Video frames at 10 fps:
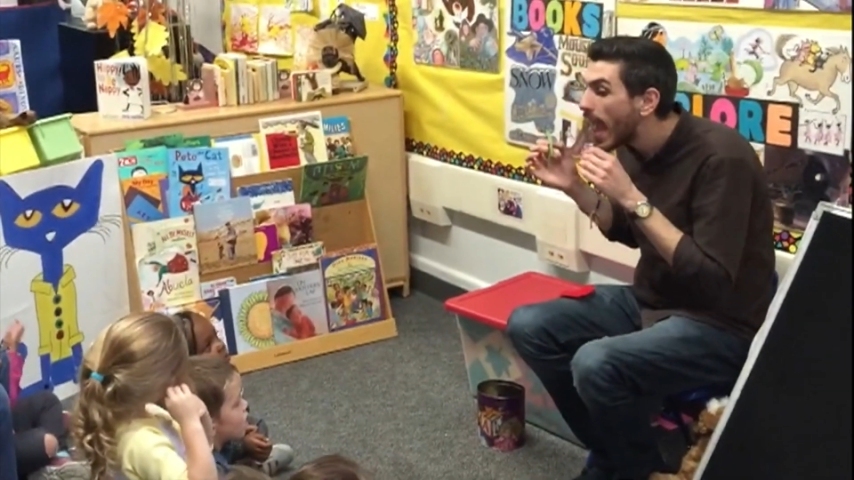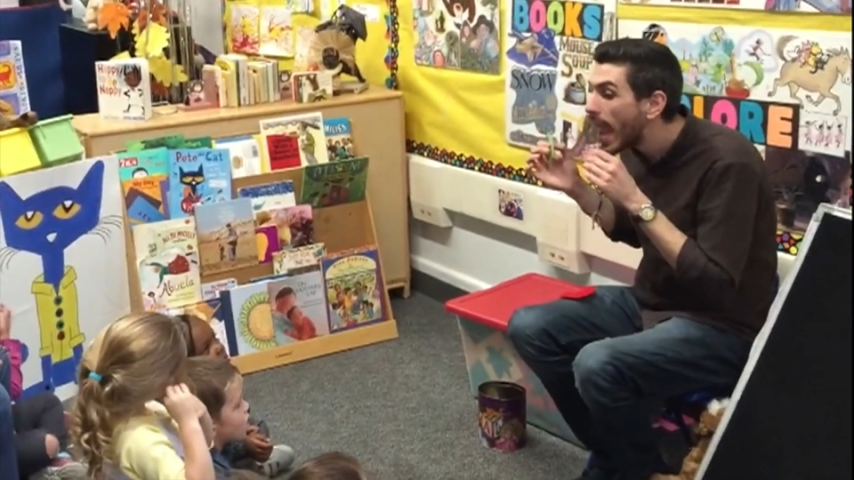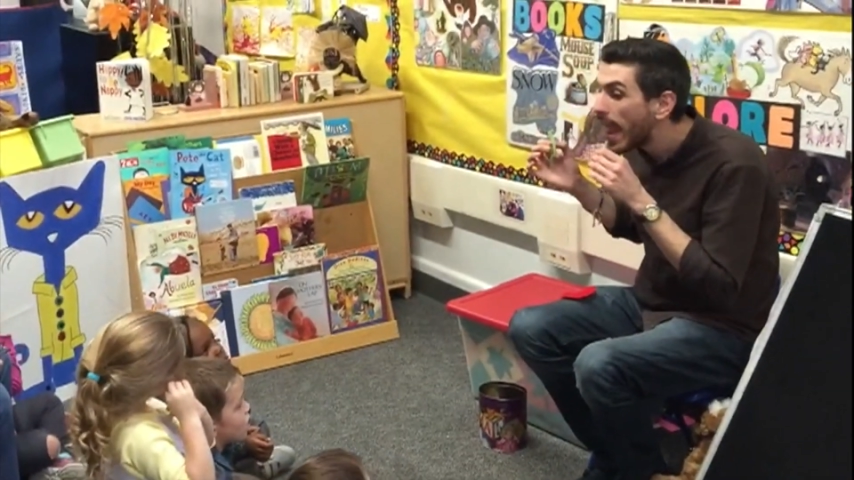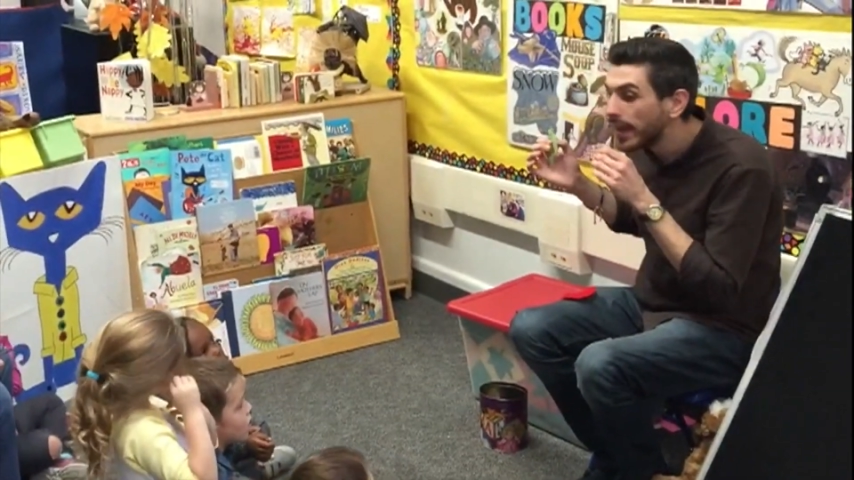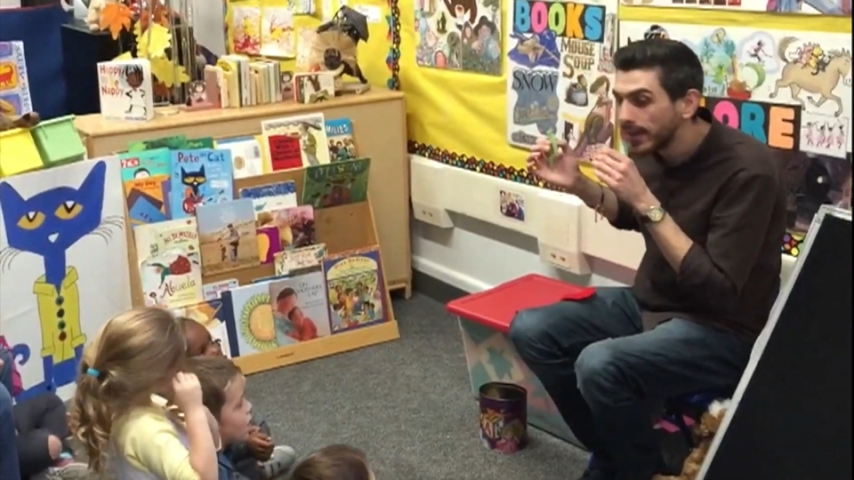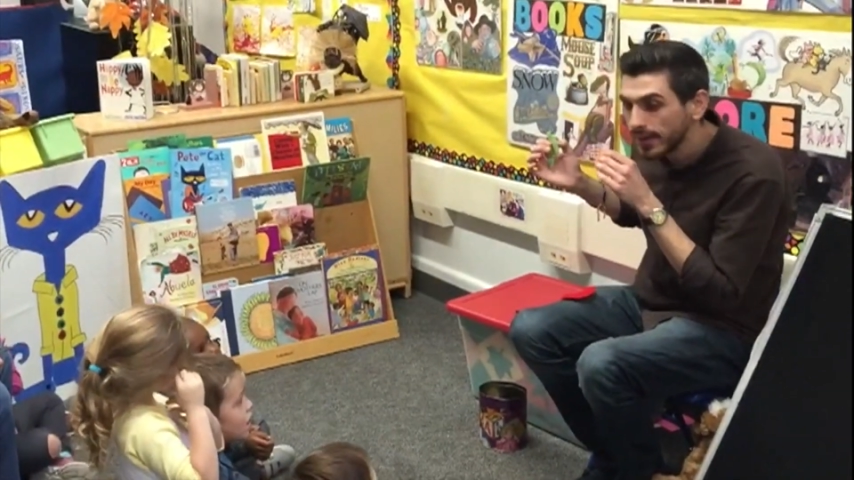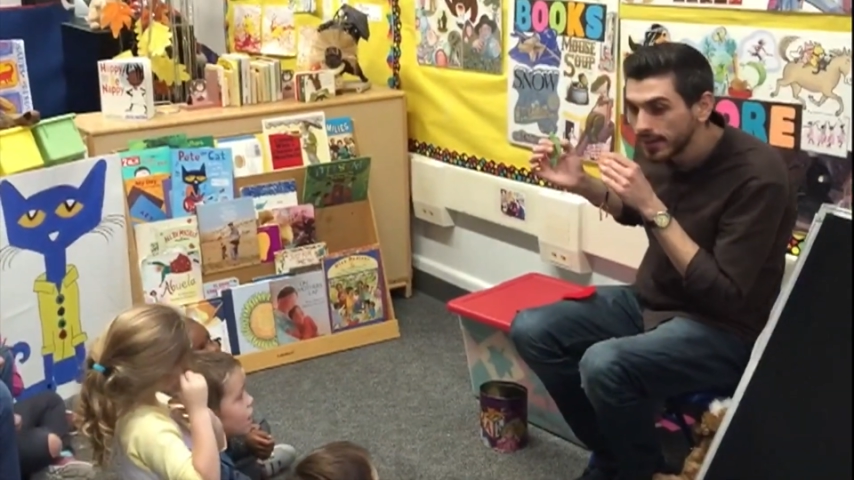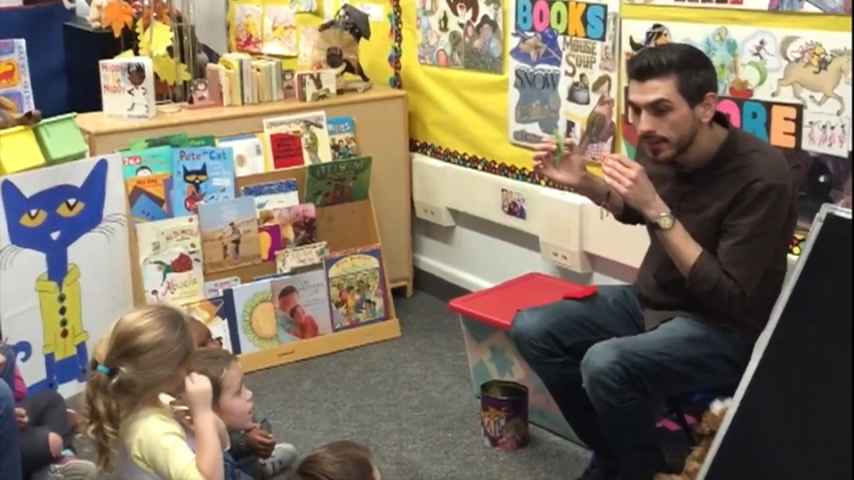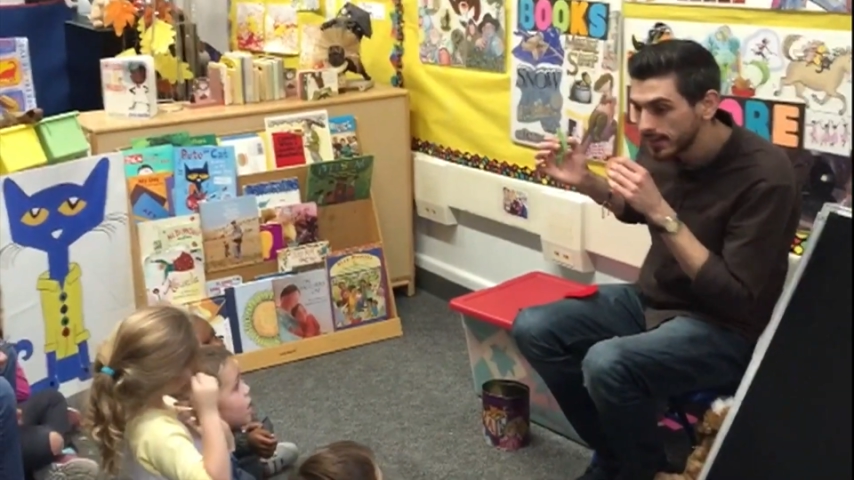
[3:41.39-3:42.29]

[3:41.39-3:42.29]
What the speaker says: n?